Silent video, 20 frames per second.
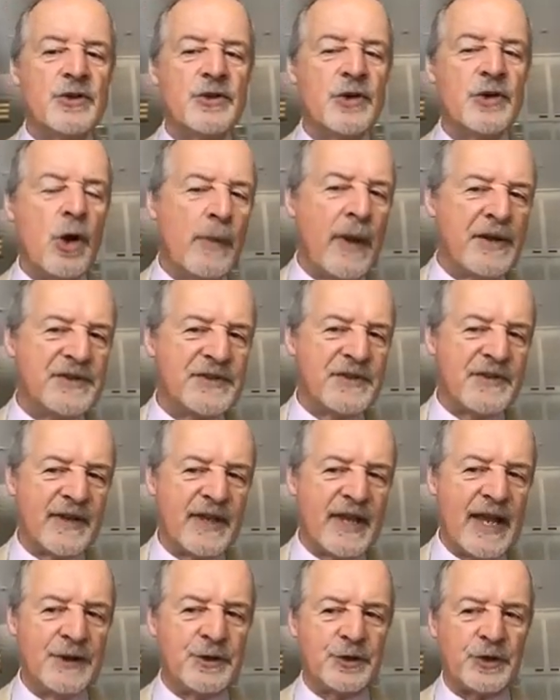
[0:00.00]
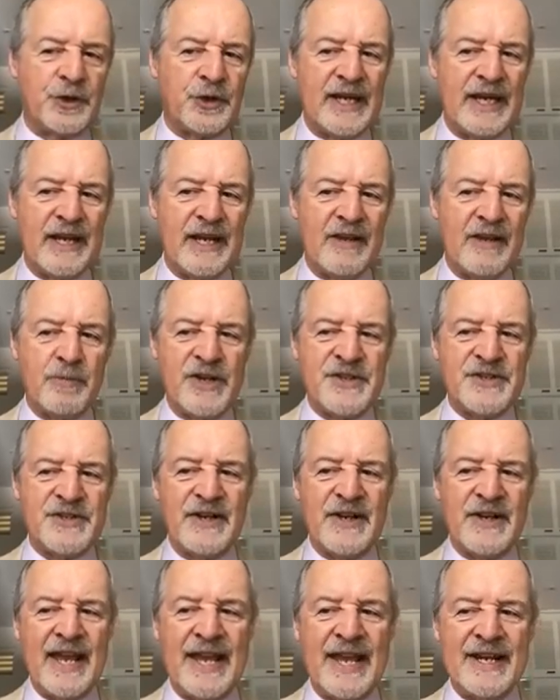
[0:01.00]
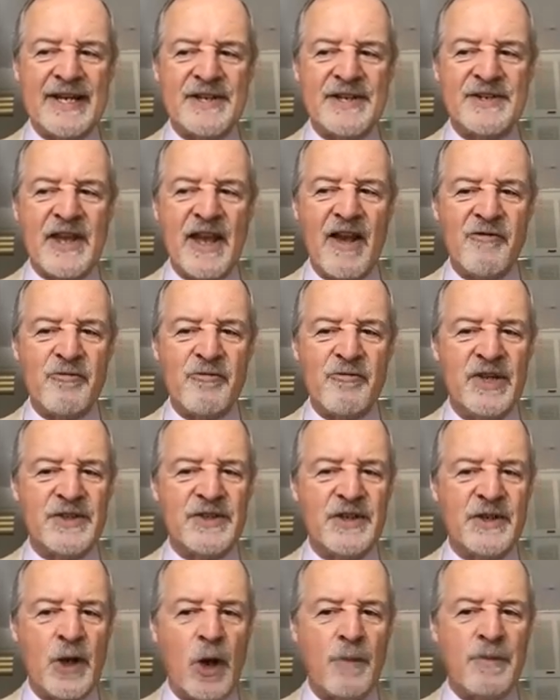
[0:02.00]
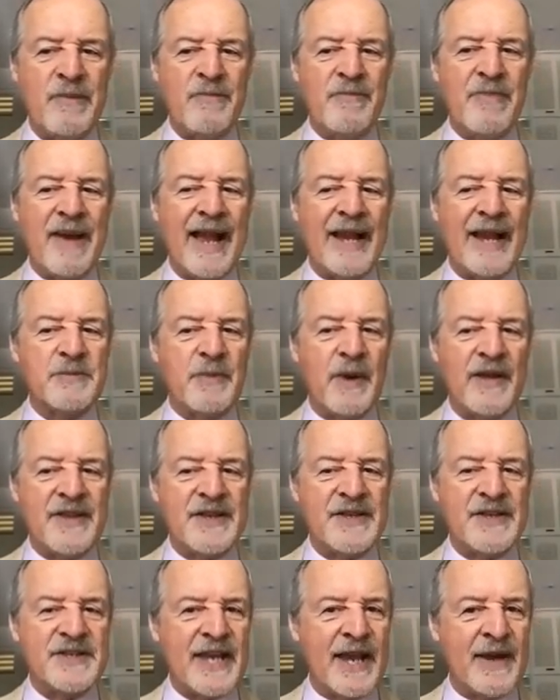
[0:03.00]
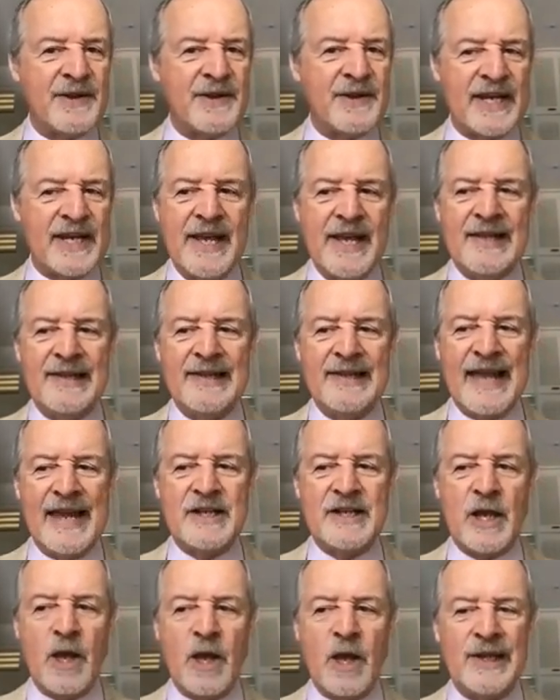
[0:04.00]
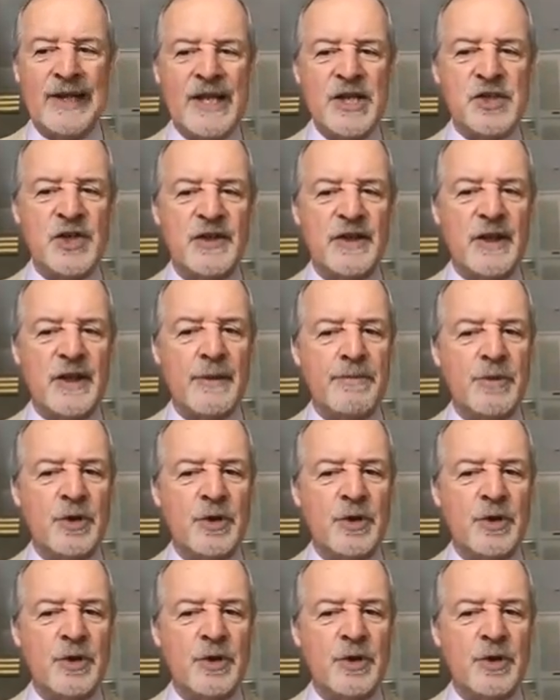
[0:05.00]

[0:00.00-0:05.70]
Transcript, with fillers: And the Houthis would have been able to control most of the country if President Hadi's government had not been backed by the Saudi